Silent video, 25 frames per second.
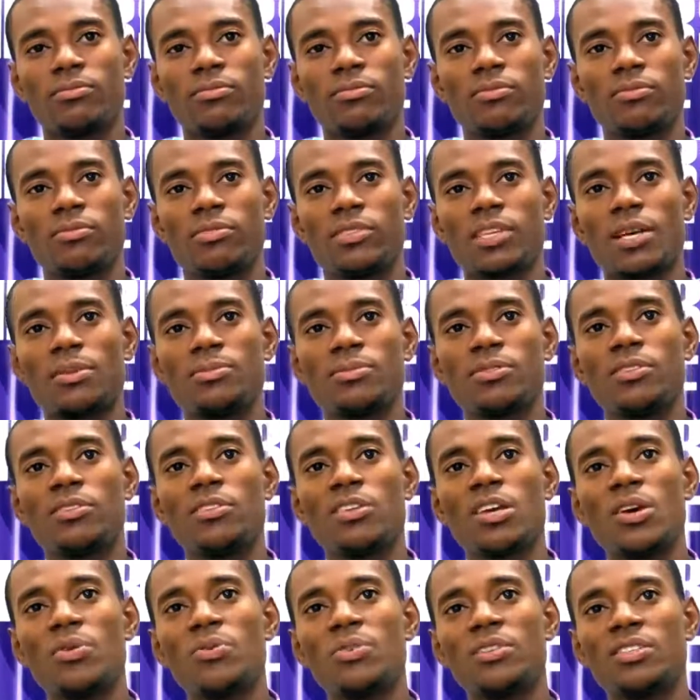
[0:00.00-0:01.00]

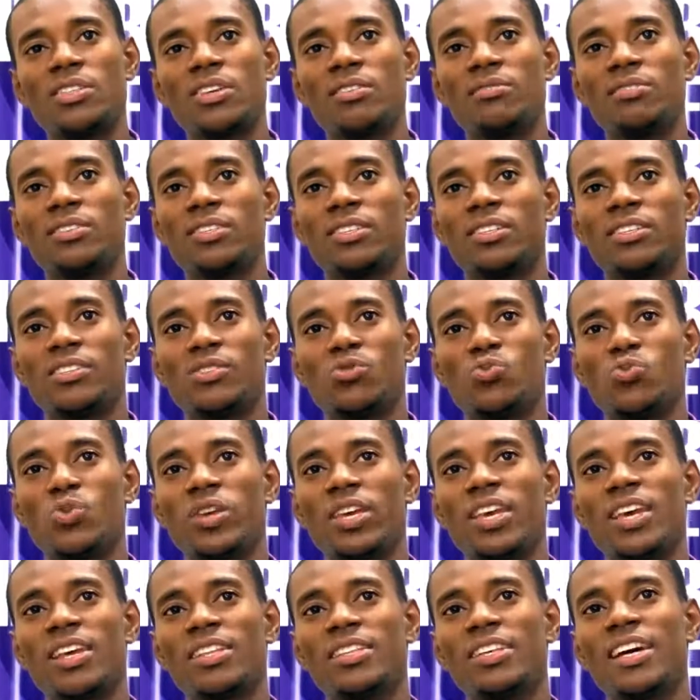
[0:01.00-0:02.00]
subsidiary services, we
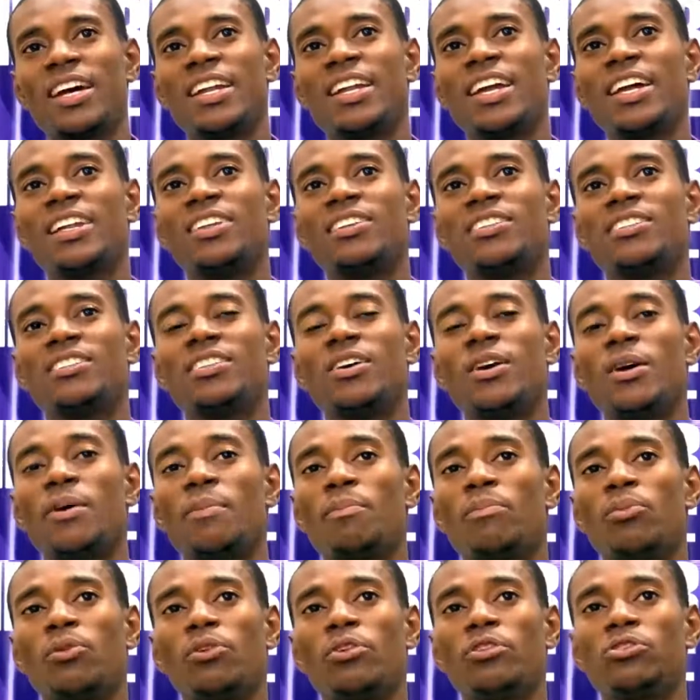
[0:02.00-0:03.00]
get an additional
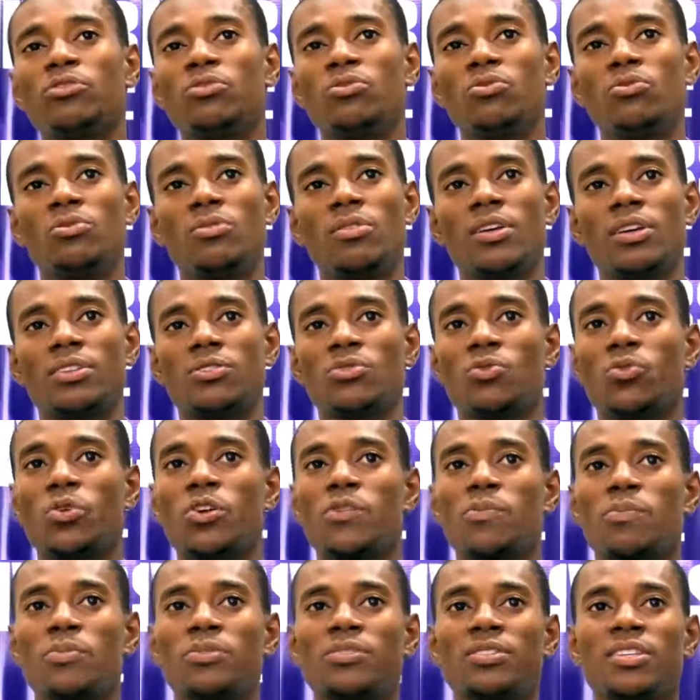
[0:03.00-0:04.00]
employee to do that. So when you
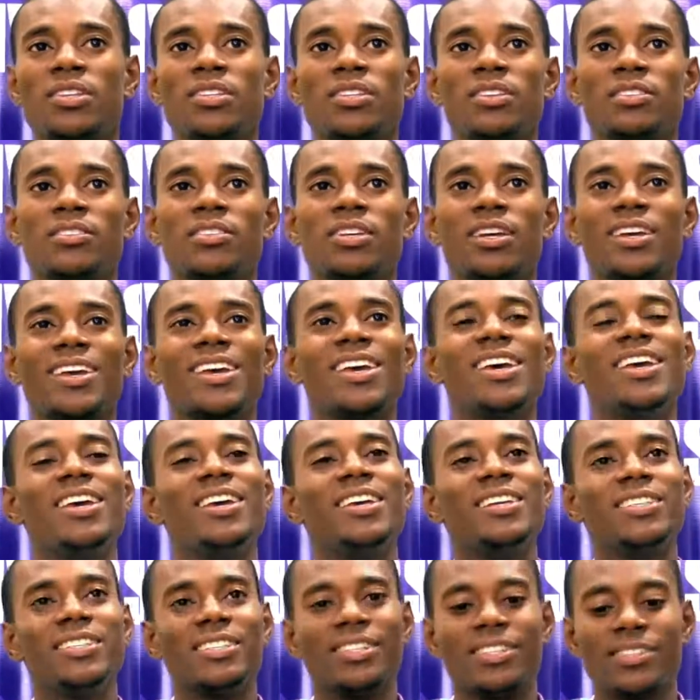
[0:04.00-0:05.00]
present the check,
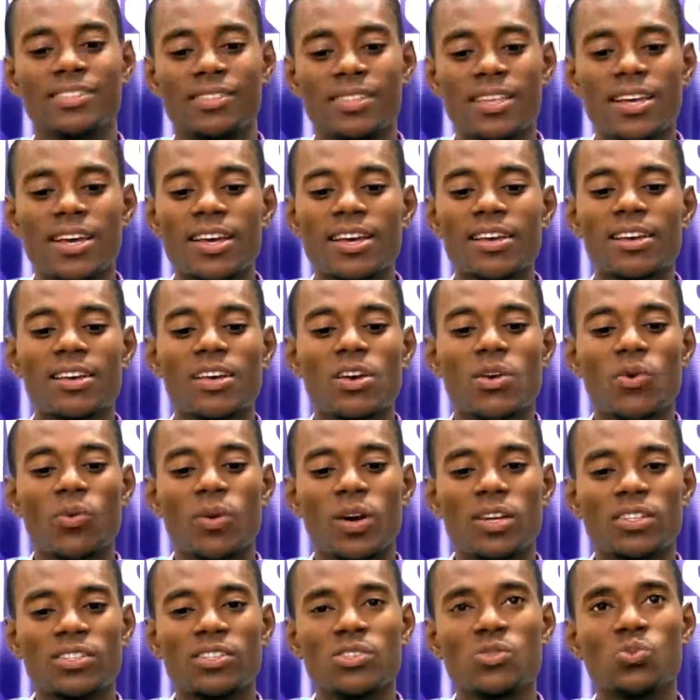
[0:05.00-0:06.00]
she's there.
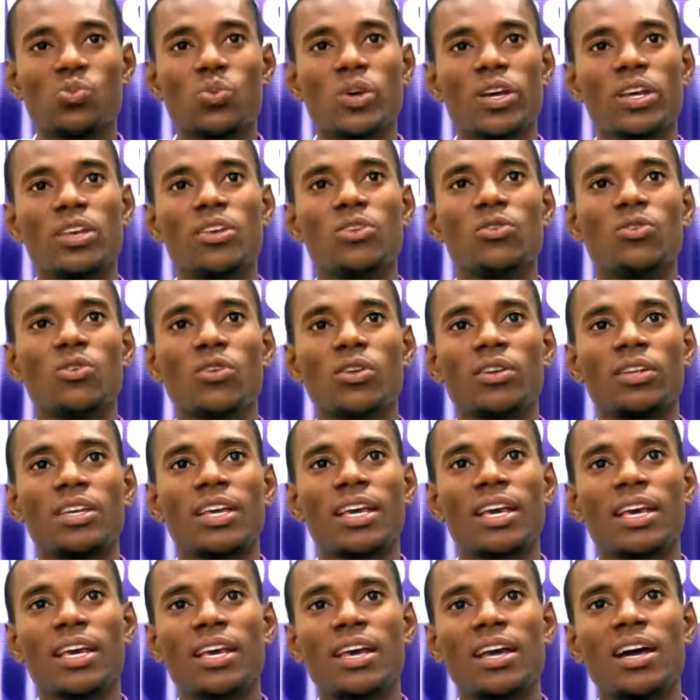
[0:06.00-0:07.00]
Once she's working on
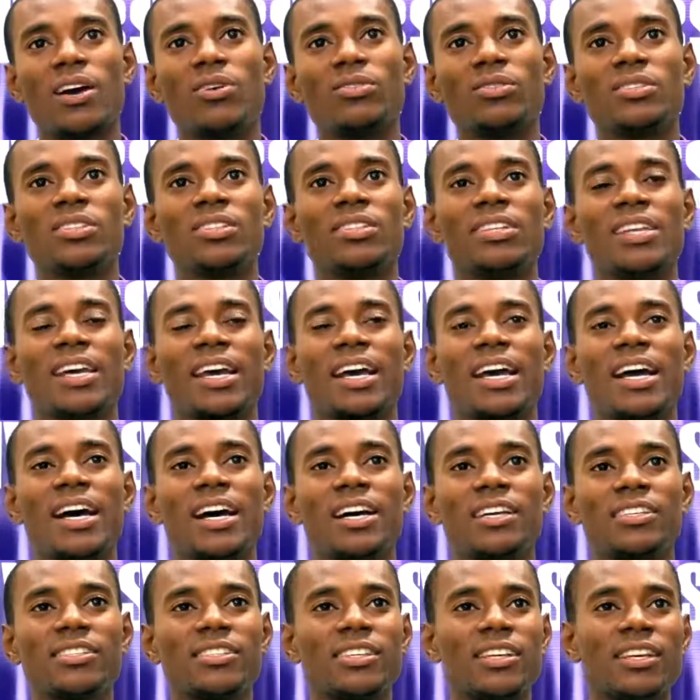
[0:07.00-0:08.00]
counting the
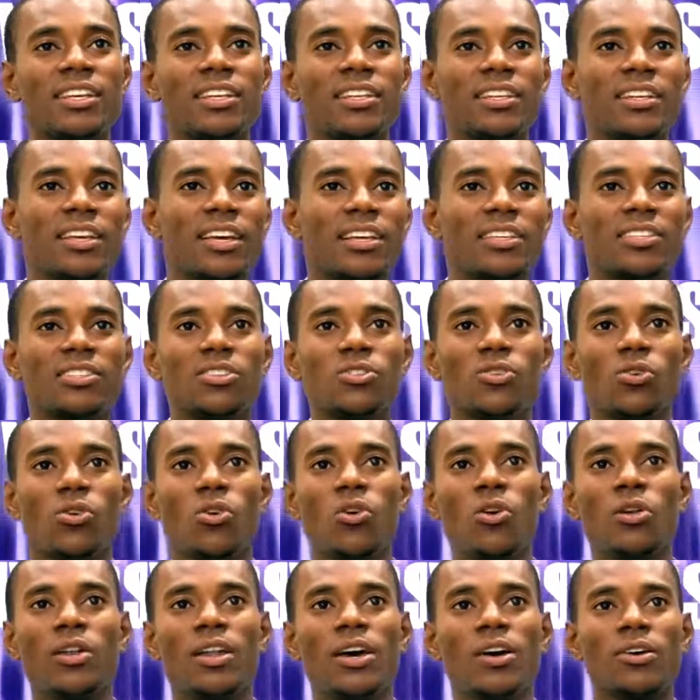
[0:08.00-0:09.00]
cash and getting the
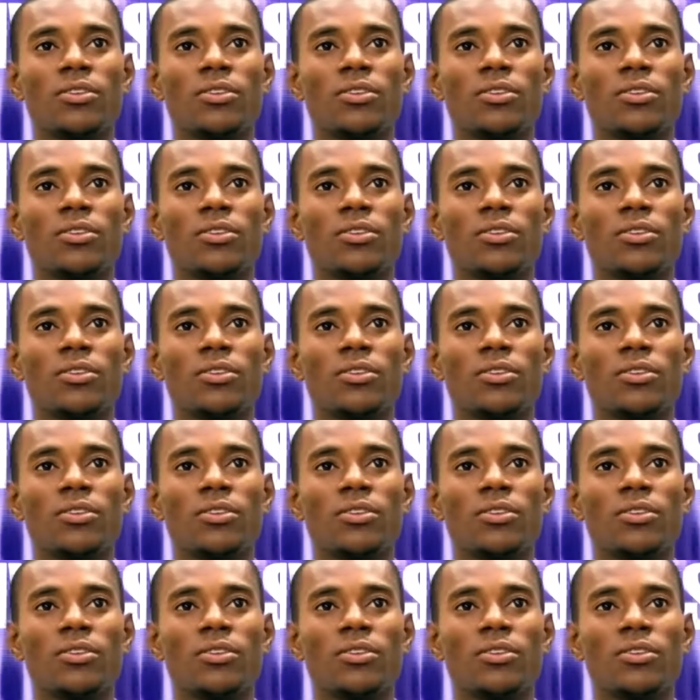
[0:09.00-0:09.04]
online